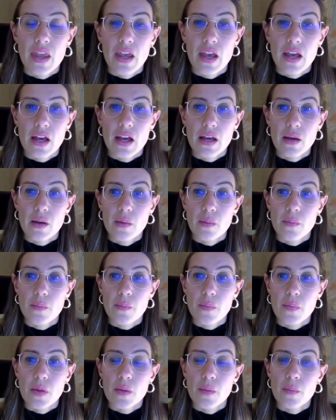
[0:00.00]

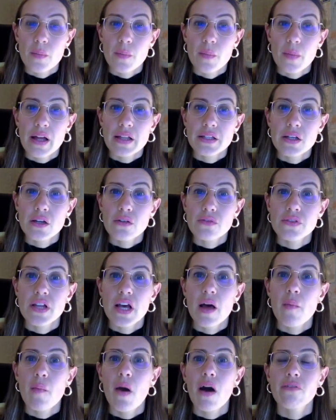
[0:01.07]
many of
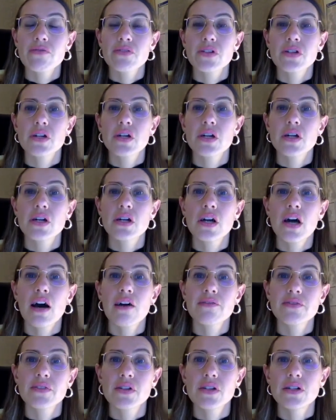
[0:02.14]
them
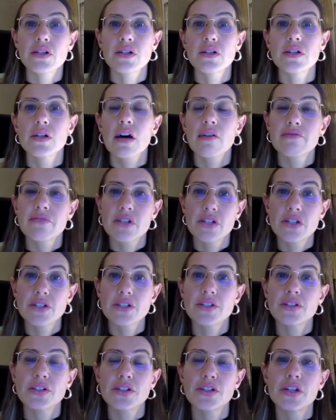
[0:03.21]
after
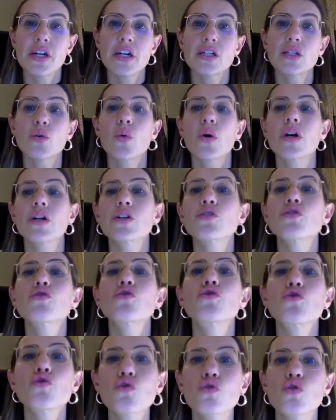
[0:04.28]
this return were not
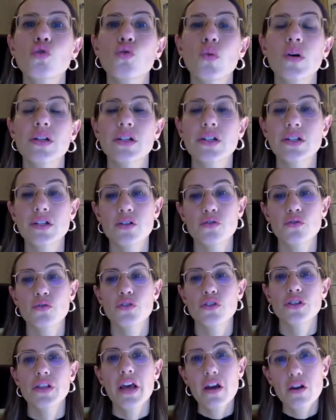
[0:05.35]
sure whether they
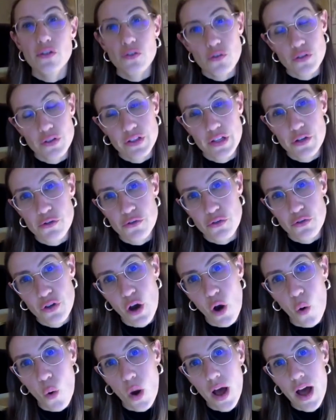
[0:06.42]
should stay or should
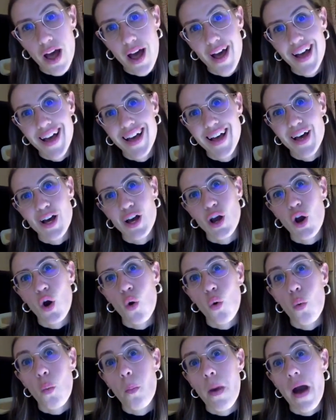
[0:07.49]

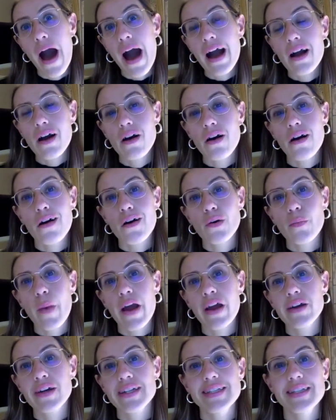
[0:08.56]
go back or
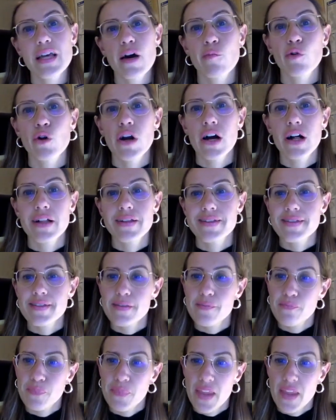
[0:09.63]
migrate somewhere else.